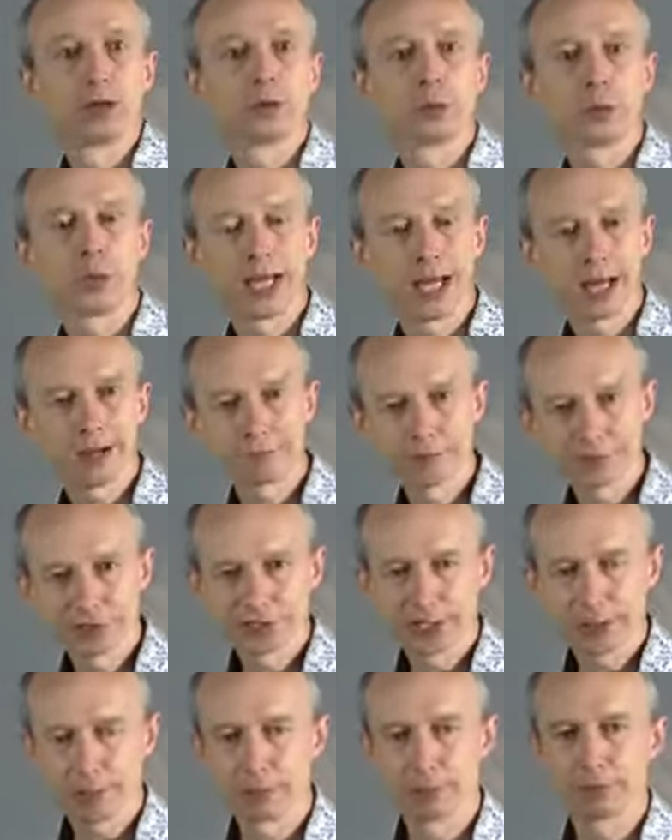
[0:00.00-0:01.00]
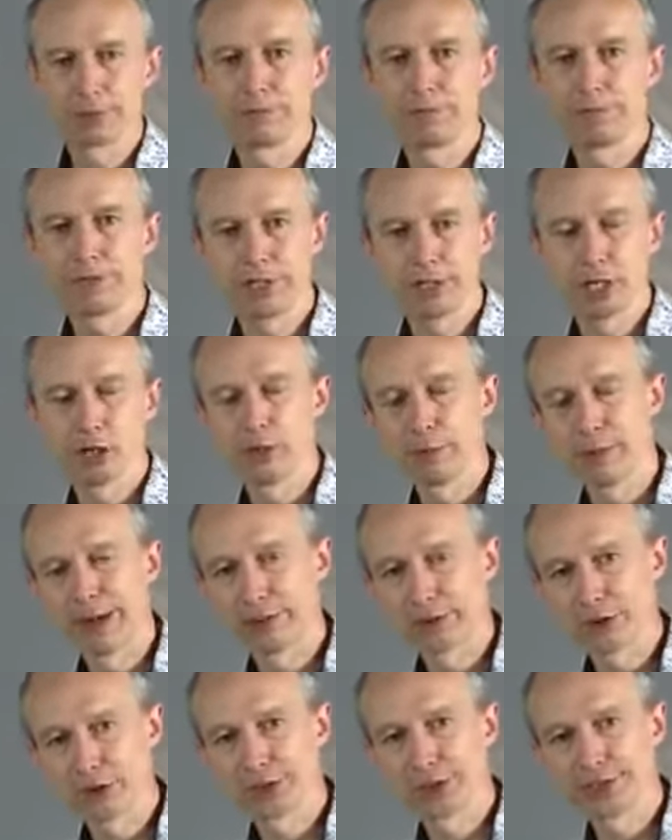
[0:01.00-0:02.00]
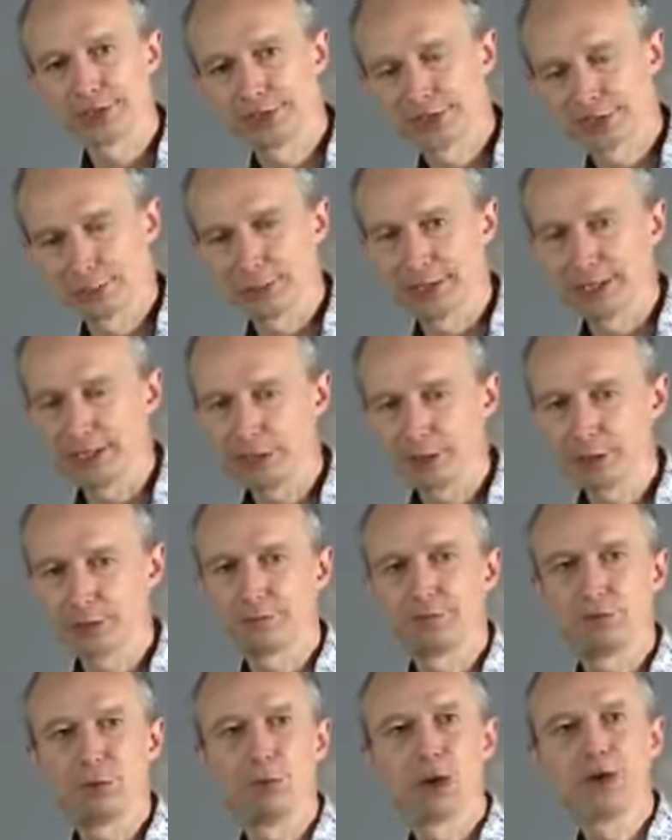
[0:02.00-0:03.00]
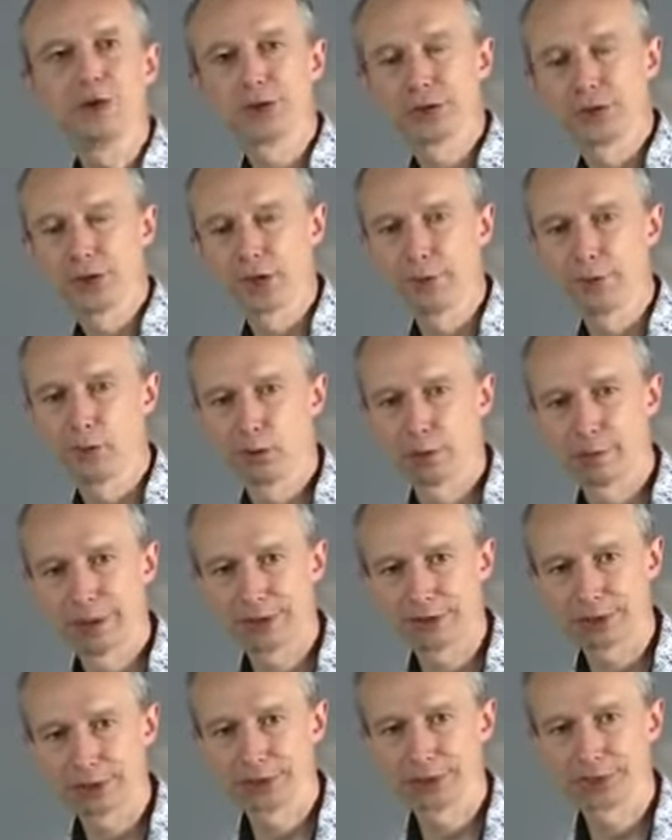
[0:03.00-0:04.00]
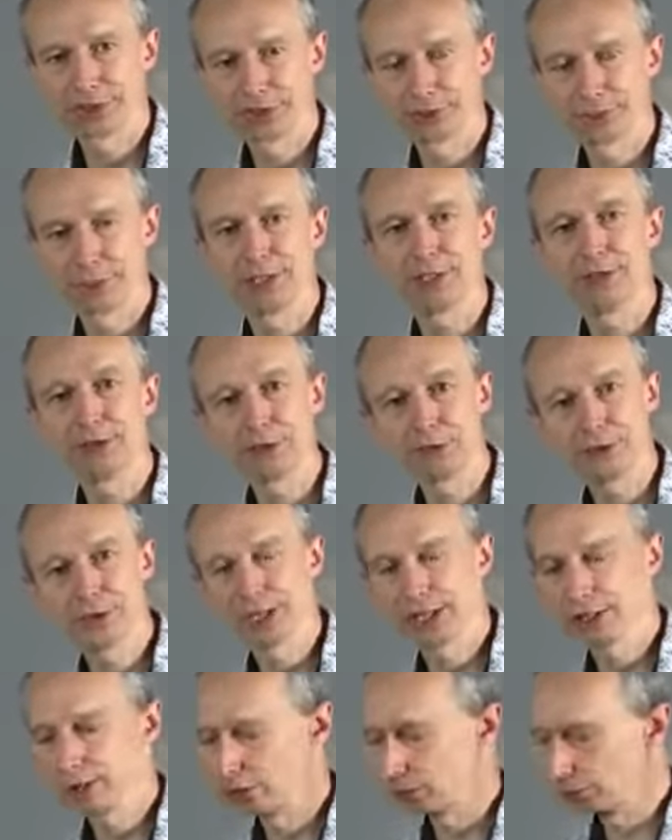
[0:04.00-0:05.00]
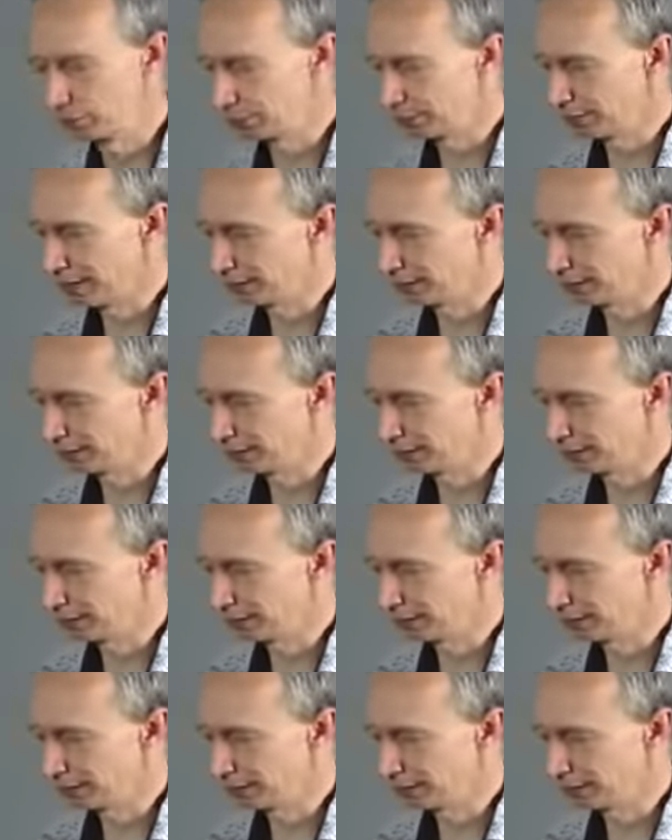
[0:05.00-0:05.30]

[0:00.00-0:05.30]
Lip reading: We have a separate video about shutter speed, so if you want to know more about shutter speed, do take a look at